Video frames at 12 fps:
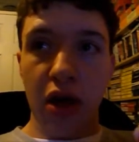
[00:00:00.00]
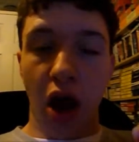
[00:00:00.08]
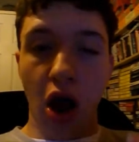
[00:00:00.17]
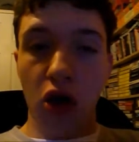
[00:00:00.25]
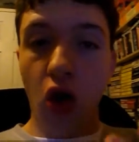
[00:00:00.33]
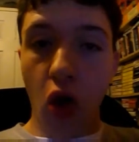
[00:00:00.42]

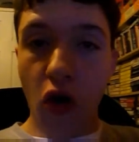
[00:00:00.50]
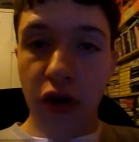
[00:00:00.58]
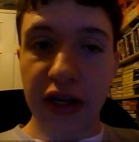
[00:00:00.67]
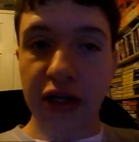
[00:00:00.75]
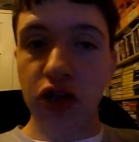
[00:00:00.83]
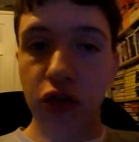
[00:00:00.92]

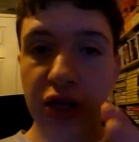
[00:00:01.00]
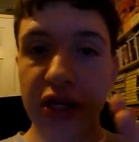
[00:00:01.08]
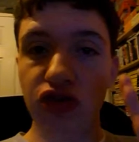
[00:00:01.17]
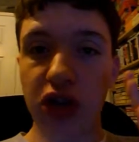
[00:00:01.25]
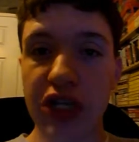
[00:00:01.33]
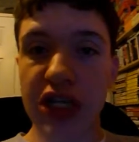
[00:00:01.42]
According to the
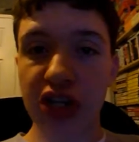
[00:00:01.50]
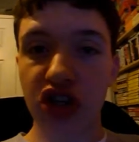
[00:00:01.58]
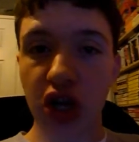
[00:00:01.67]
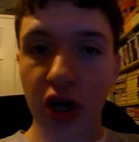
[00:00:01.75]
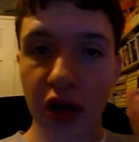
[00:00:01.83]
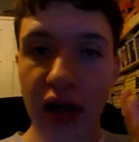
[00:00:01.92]

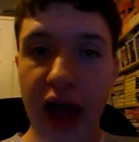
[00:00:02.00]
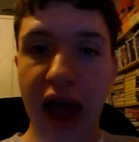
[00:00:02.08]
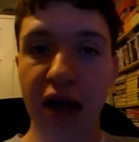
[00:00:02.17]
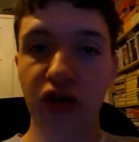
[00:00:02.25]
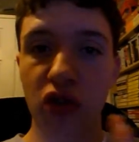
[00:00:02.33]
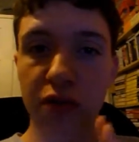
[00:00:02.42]
traditional
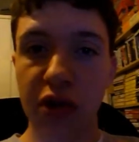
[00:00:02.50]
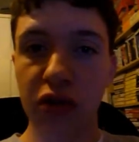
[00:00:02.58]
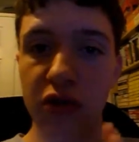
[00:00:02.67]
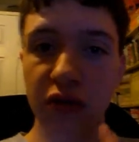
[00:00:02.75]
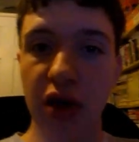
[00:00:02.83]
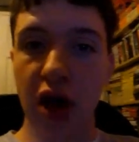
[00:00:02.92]

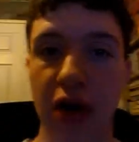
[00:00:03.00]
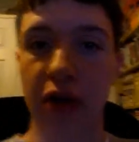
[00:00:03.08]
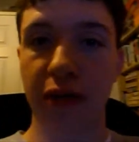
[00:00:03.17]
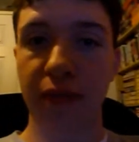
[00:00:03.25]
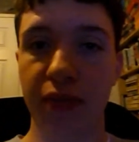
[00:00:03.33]
attributes of God,